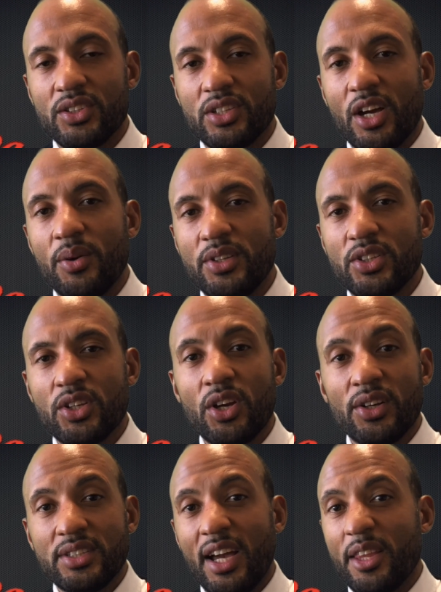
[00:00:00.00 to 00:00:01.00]
So it
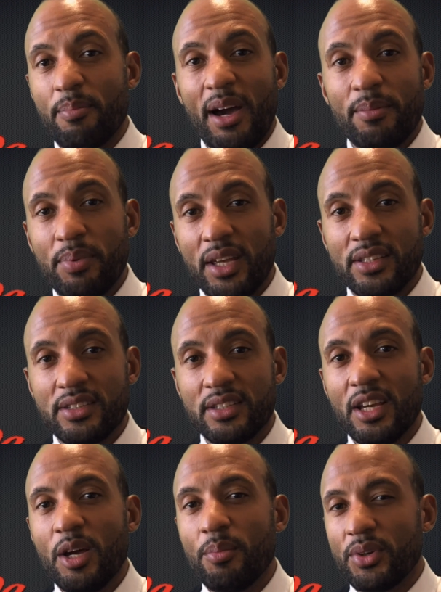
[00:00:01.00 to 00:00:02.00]
just cuts out the bad
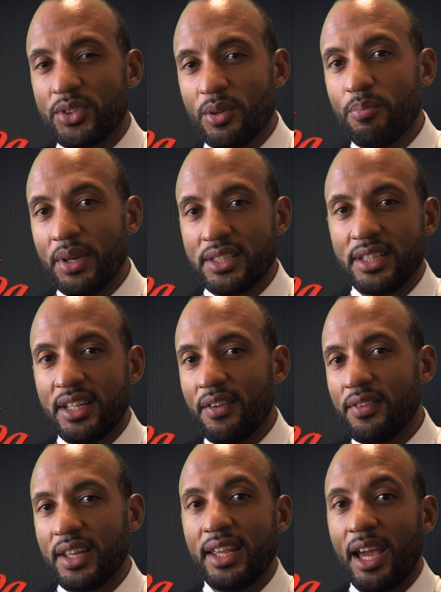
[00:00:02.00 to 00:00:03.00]
bits, but some bits are
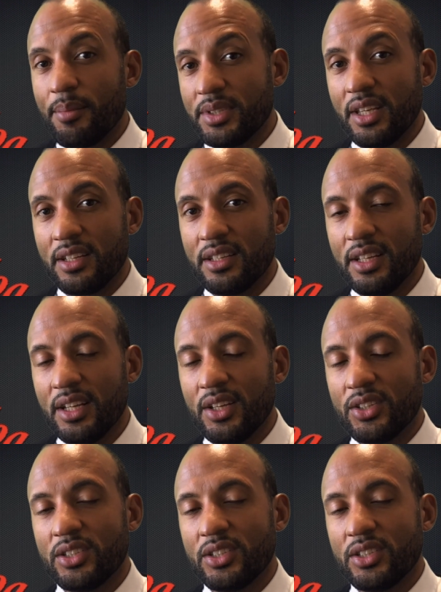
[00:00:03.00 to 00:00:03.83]
definitely kept in.